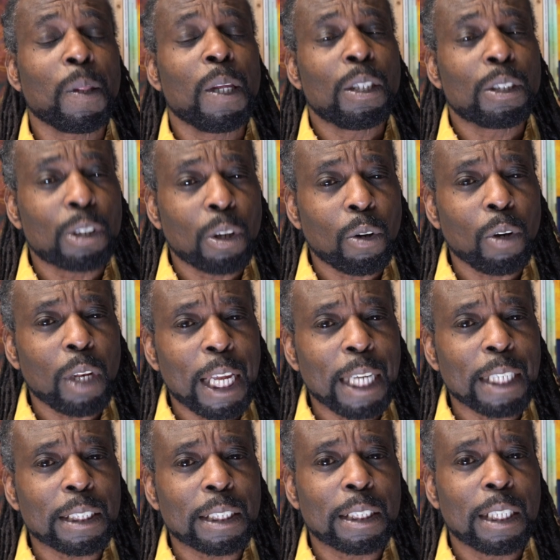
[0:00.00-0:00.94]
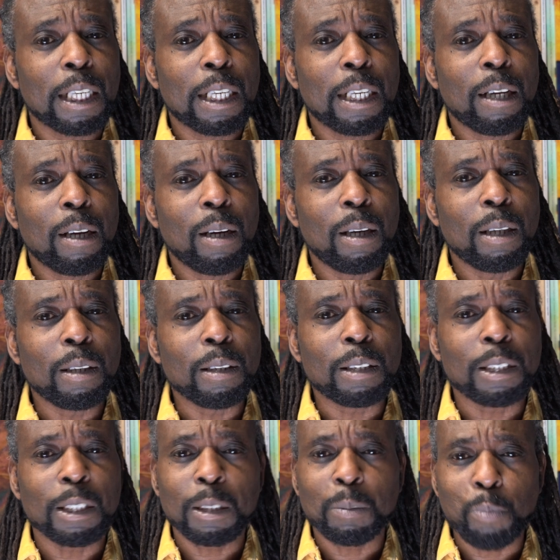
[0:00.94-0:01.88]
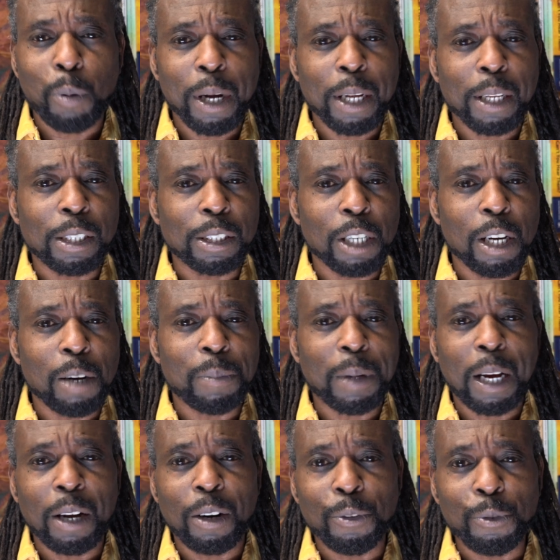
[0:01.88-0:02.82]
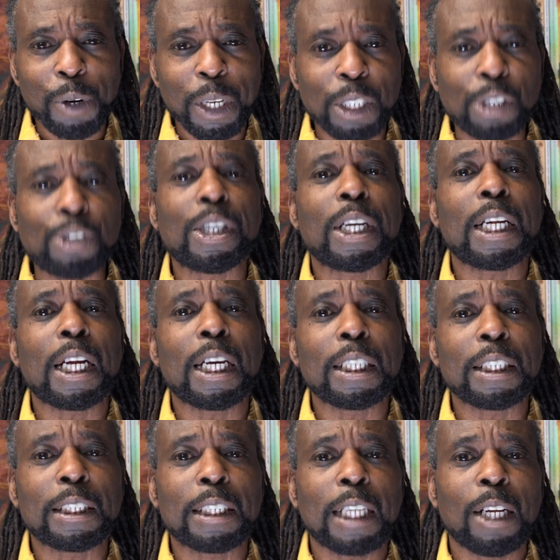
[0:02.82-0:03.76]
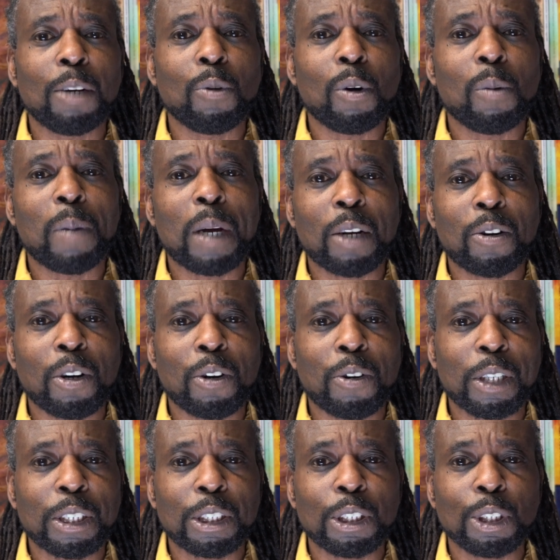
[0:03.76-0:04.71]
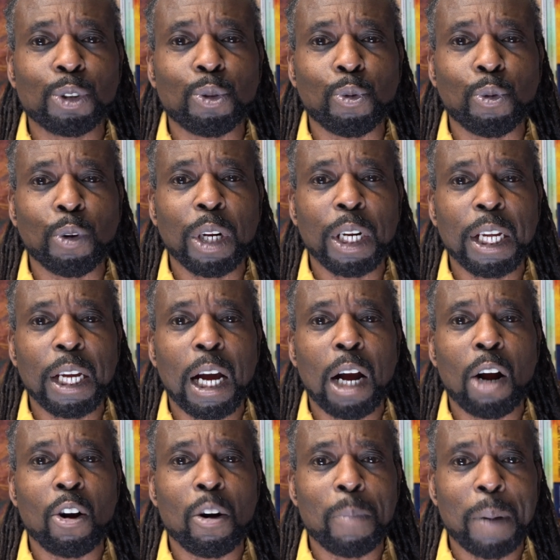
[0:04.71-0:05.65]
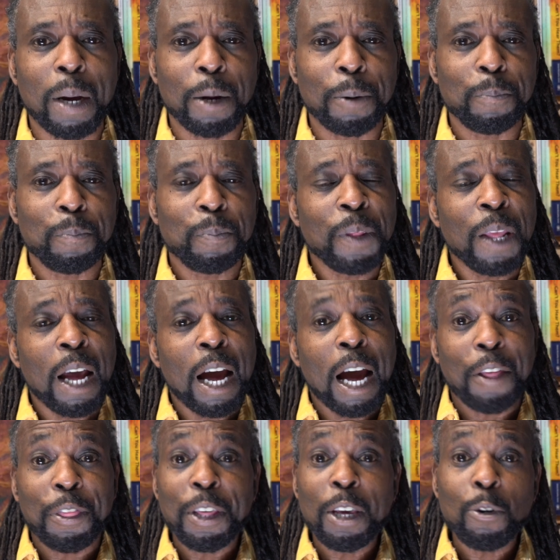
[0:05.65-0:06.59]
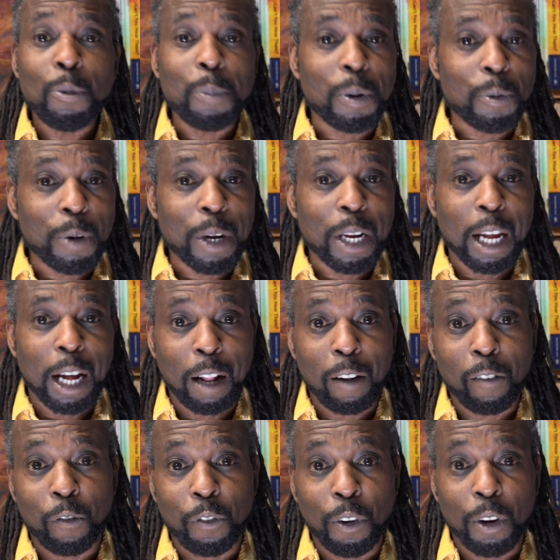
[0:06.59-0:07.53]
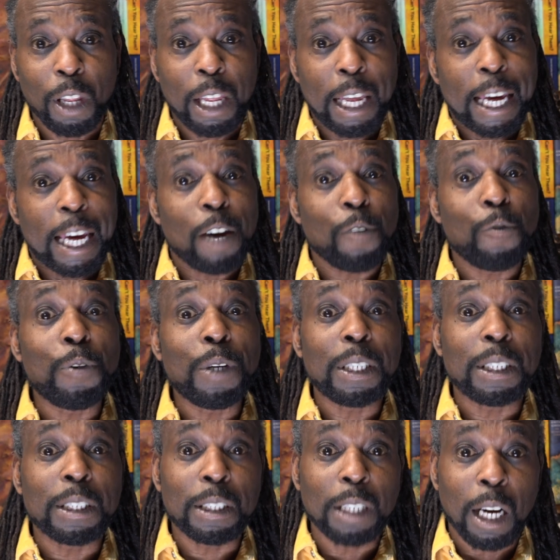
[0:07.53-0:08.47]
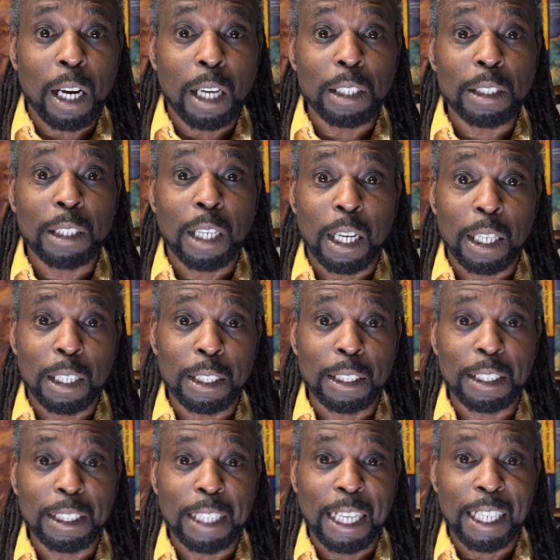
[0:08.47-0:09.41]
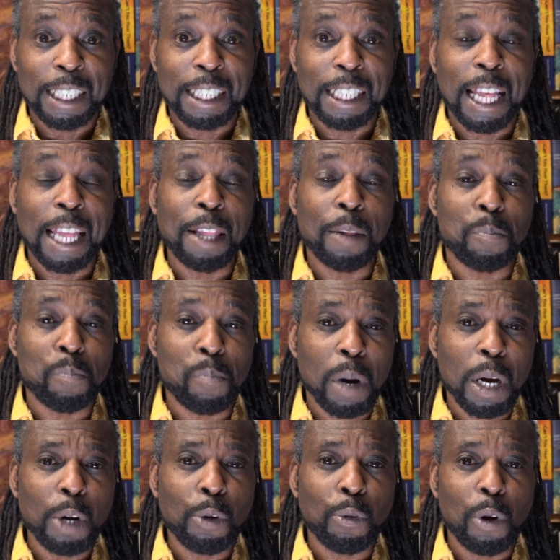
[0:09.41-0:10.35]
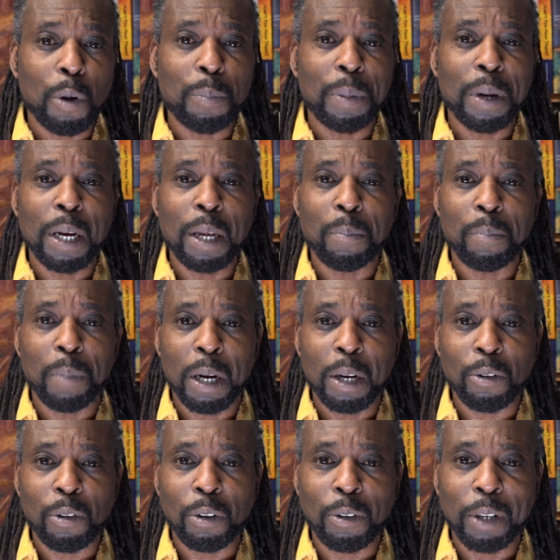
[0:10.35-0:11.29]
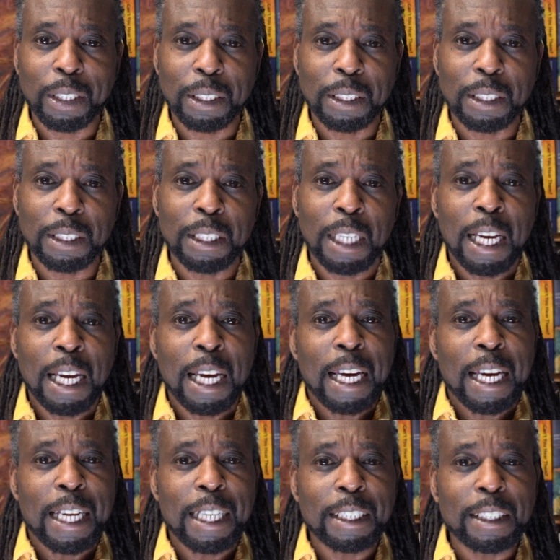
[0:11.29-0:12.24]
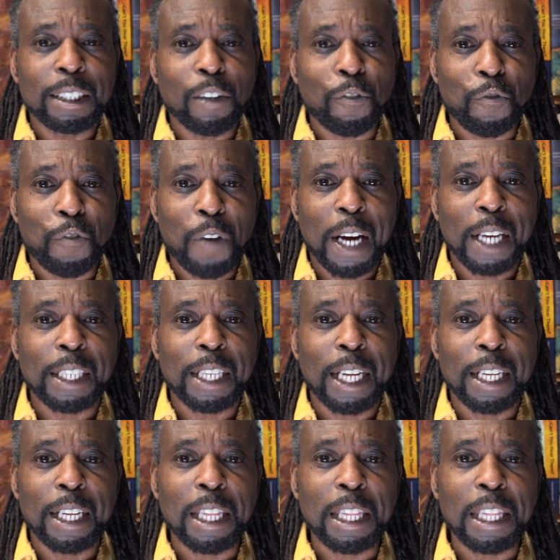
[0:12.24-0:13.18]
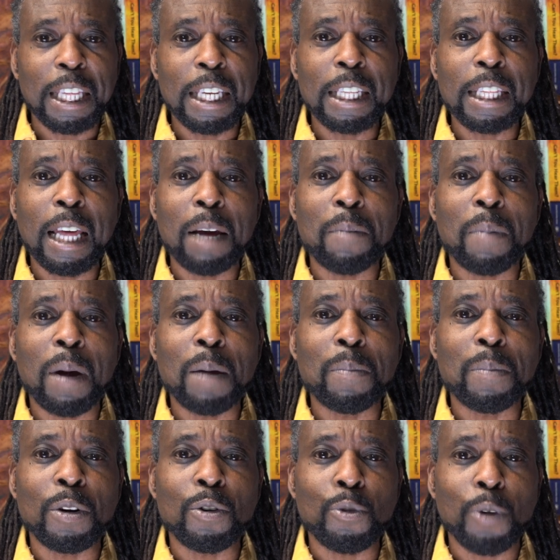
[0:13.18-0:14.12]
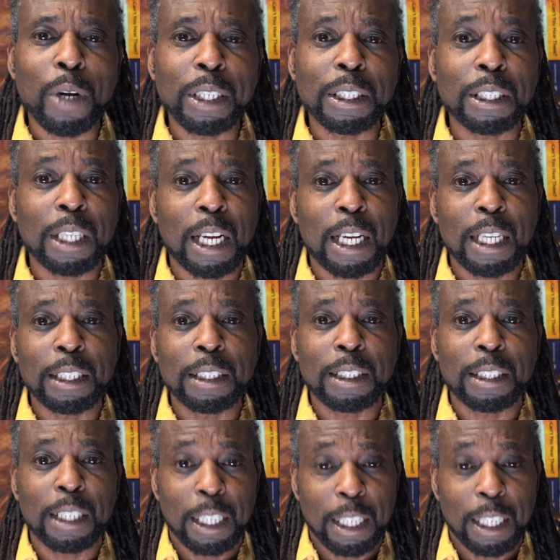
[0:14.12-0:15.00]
So let's just break the term down and really try and understand what microaggressions really are about. I think it would be really helpful if we start to understand that the micro bit in microaggressions is the fact that the thing that might be racialized,